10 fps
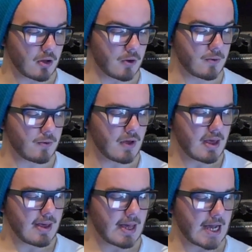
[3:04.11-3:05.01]
who
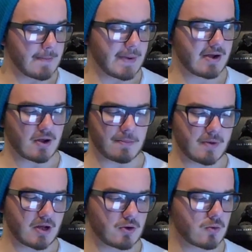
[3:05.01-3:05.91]

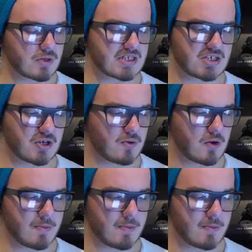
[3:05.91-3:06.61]
according to